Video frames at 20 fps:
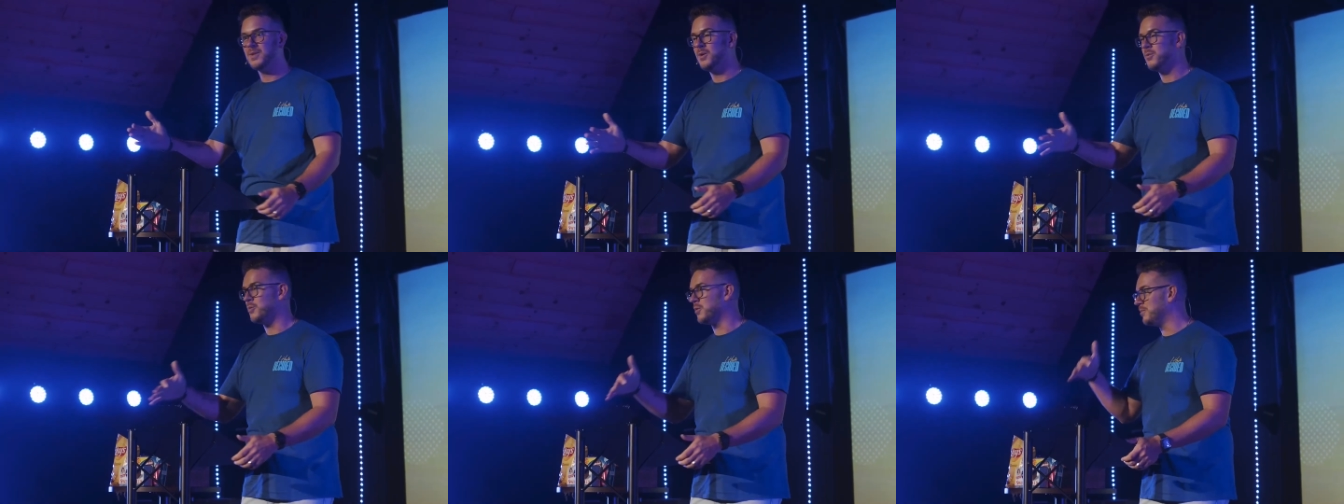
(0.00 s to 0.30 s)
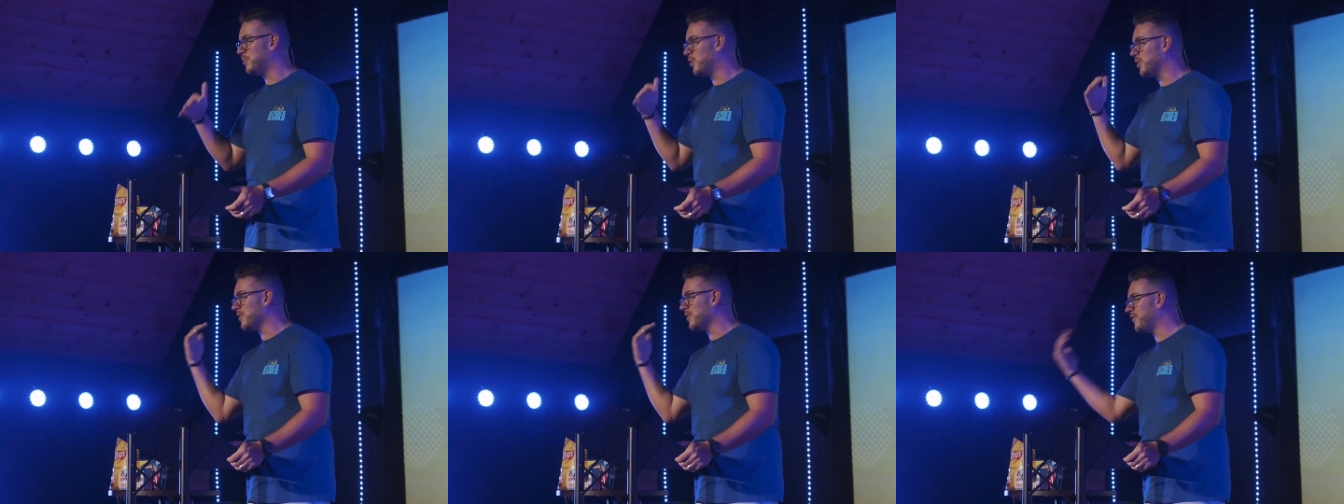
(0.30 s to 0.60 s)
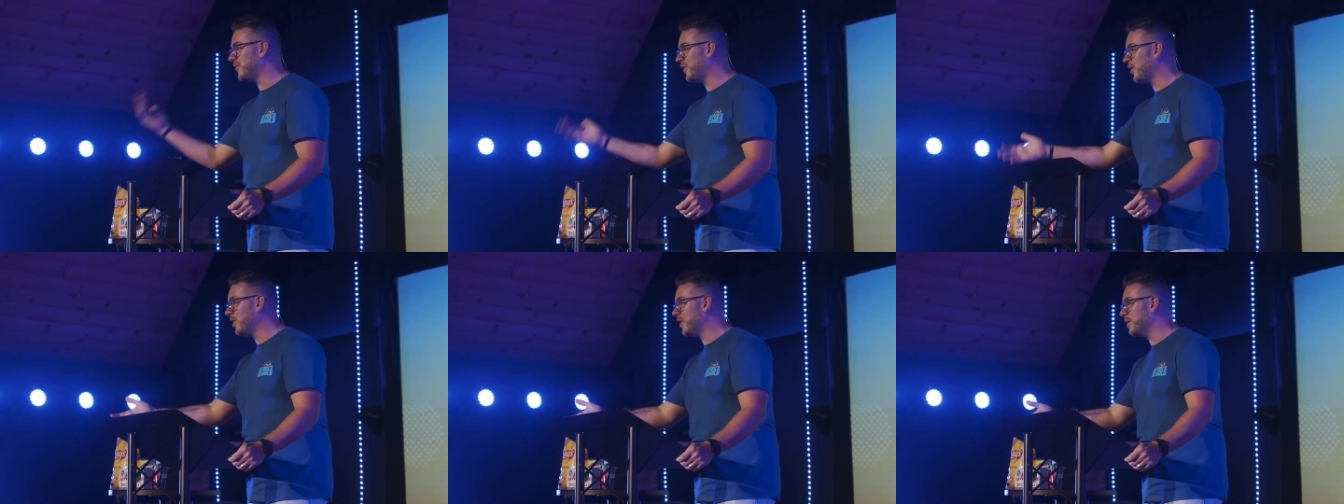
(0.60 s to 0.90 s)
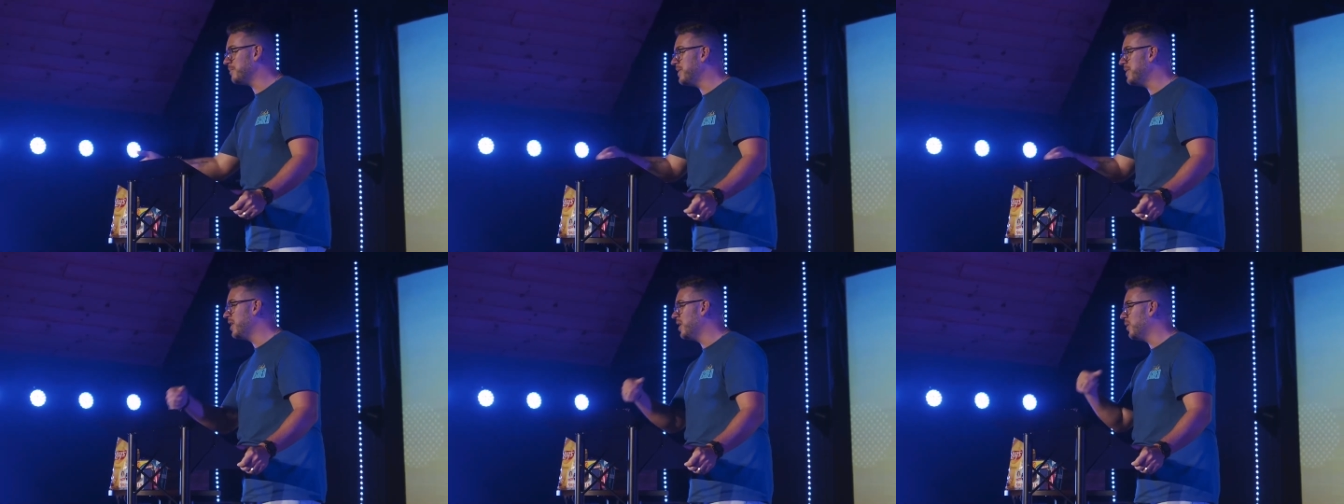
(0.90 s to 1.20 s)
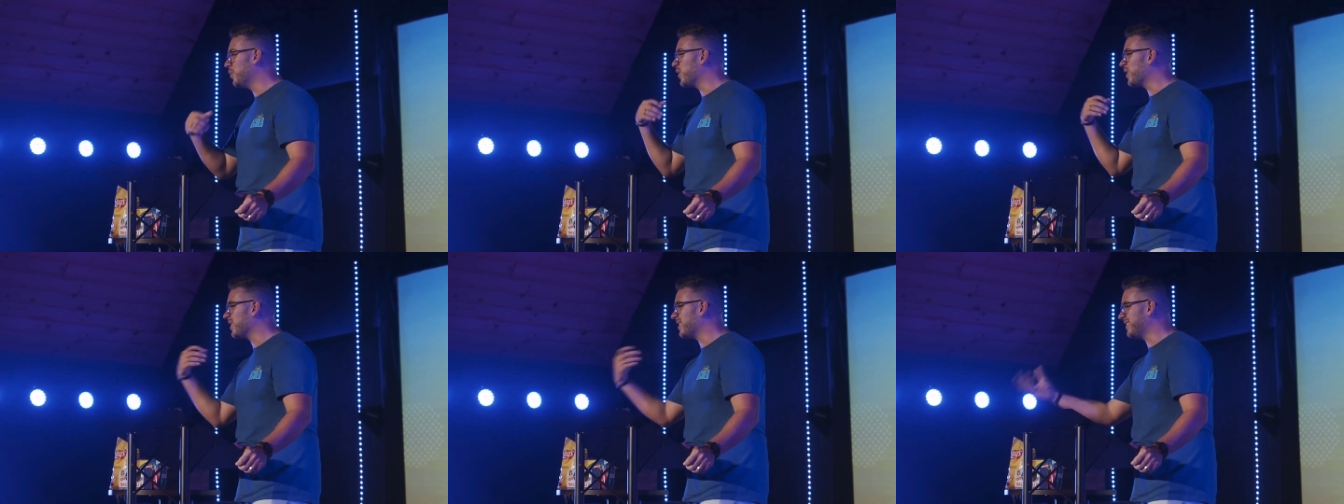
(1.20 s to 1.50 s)
we're more firm,
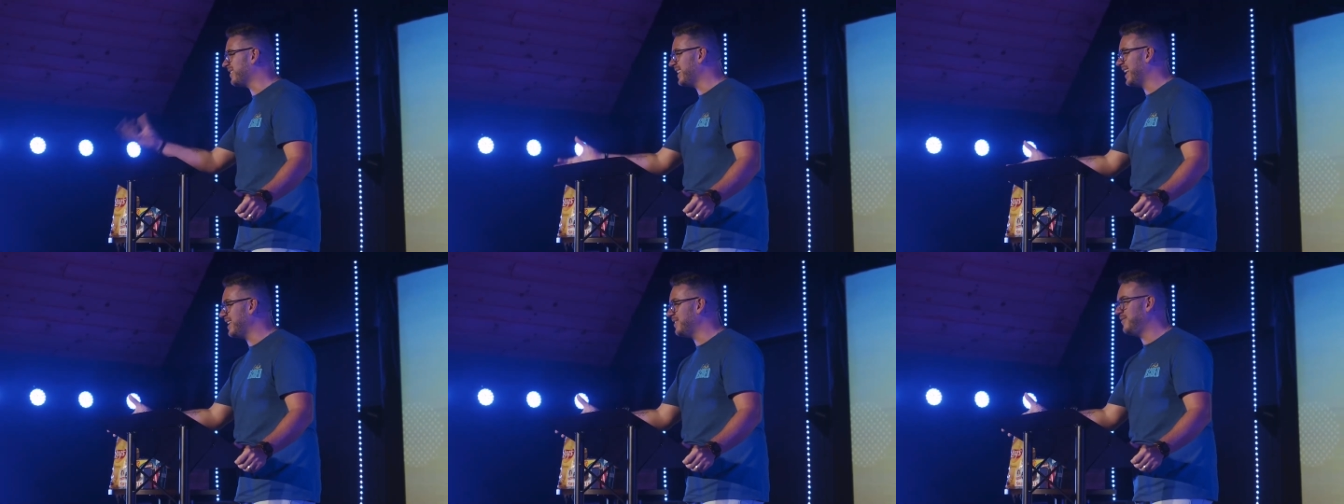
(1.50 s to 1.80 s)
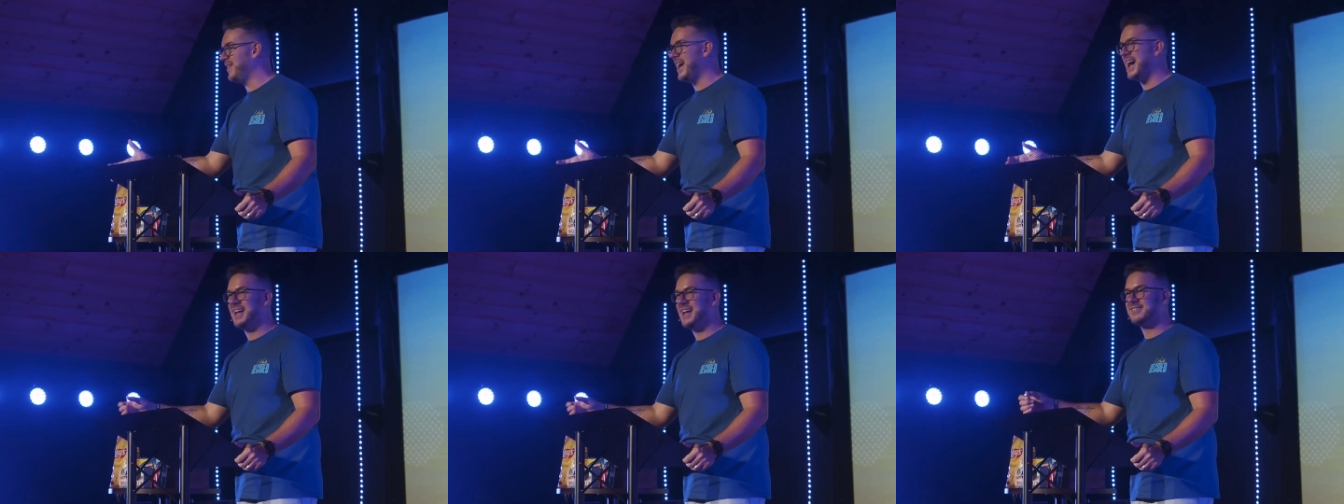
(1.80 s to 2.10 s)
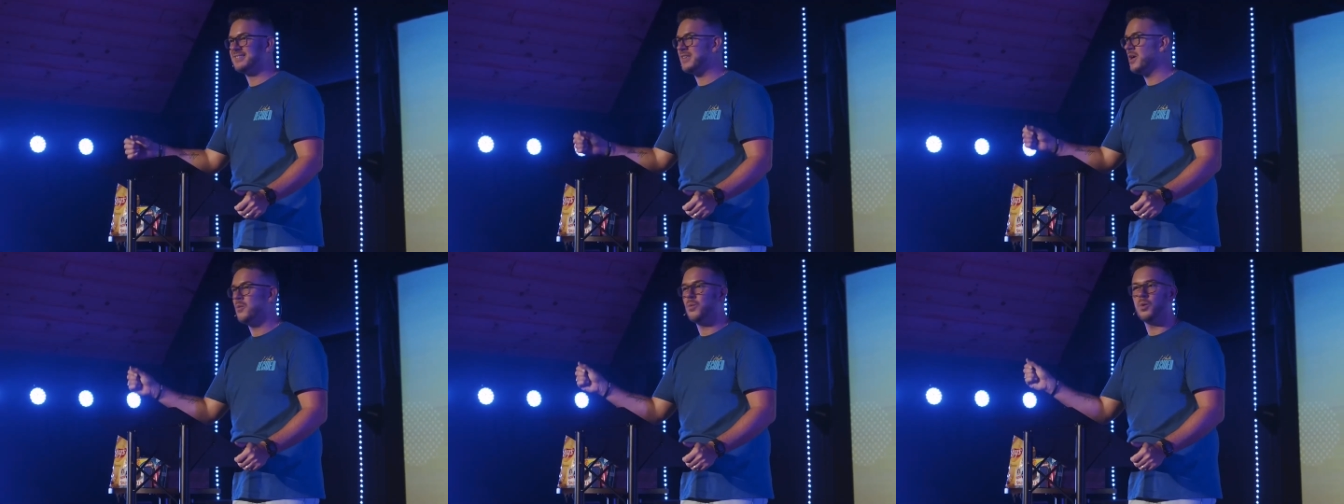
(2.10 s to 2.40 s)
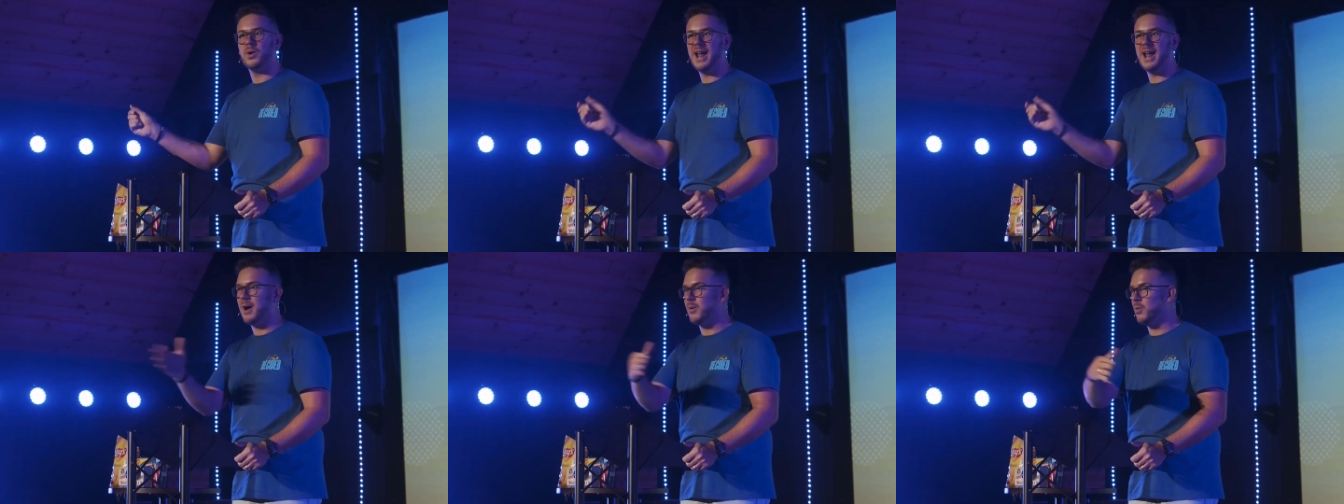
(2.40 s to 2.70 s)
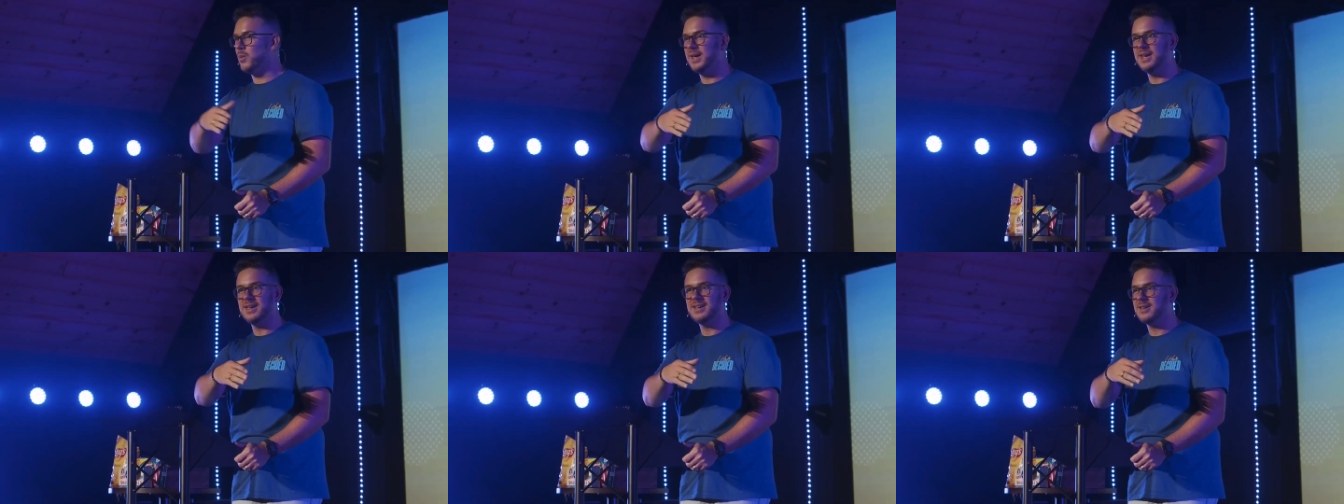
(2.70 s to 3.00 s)
we're steadfast, we're not
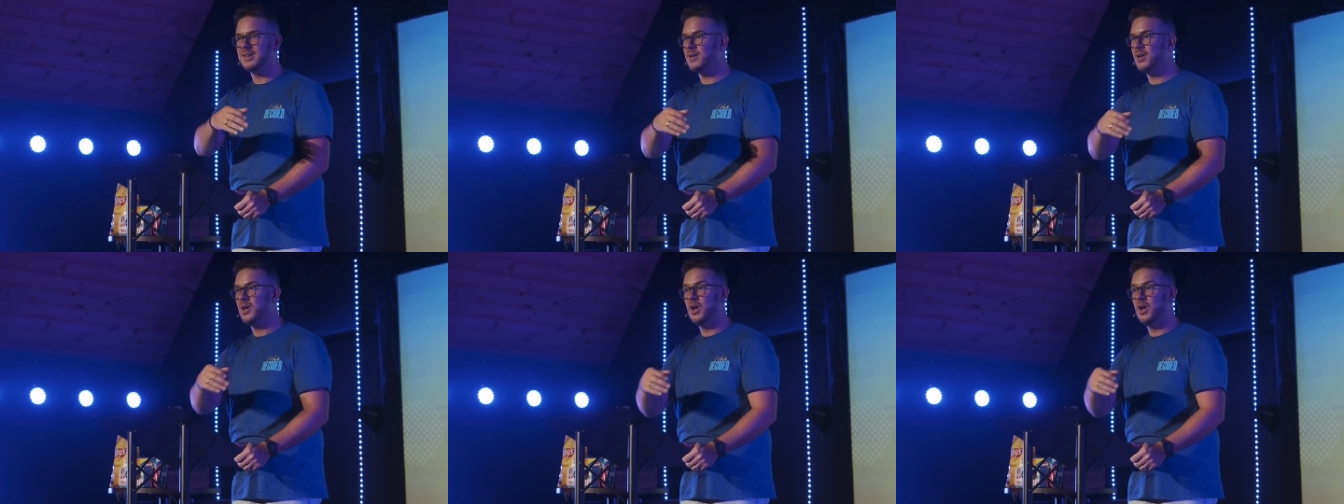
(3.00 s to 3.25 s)
weak.